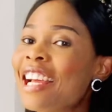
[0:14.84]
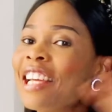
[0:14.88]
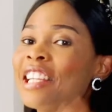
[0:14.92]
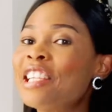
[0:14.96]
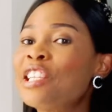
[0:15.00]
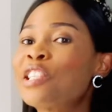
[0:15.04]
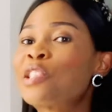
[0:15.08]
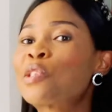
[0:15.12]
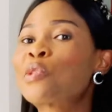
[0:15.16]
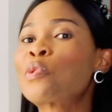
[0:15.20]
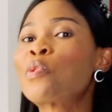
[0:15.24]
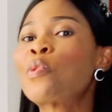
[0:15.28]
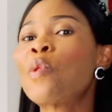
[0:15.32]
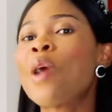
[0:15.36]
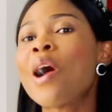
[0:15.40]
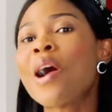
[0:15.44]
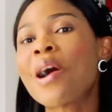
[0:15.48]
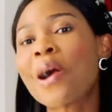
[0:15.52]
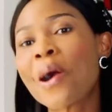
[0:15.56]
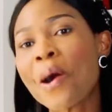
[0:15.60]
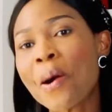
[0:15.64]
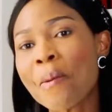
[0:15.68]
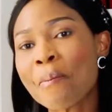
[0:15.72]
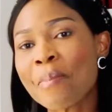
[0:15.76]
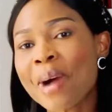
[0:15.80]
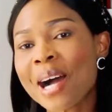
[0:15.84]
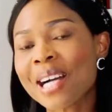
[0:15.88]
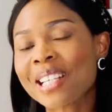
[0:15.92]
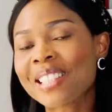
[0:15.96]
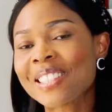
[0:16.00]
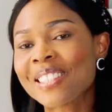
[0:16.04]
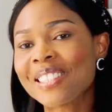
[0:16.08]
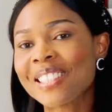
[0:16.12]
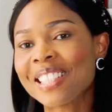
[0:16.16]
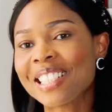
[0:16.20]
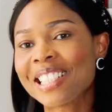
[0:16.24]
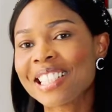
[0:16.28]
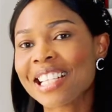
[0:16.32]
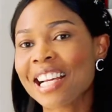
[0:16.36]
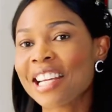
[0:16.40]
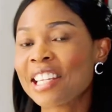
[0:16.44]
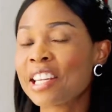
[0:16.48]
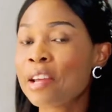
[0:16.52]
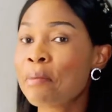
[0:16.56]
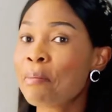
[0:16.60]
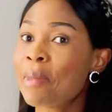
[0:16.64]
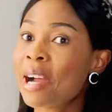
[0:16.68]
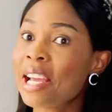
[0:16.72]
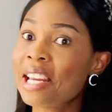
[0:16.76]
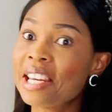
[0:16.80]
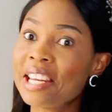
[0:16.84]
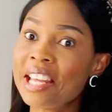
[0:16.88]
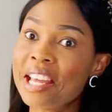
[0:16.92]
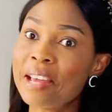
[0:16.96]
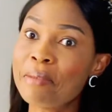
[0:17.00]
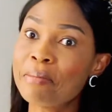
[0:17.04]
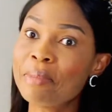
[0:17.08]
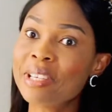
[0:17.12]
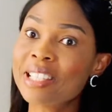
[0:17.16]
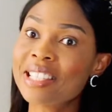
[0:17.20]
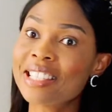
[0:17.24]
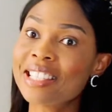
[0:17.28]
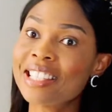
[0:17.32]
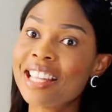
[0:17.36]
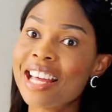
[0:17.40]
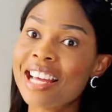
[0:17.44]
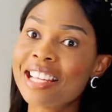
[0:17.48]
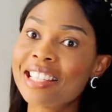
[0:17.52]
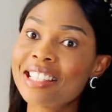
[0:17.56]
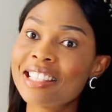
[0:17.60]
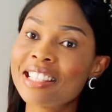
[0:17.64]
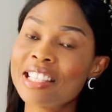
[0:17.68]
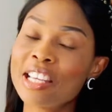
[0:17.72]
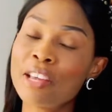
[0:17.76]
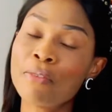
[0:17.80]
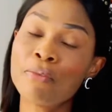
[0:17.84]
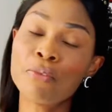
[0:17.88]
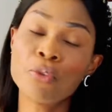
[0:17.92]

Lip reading: ladies, welcome back to the channel. My name is Nancy.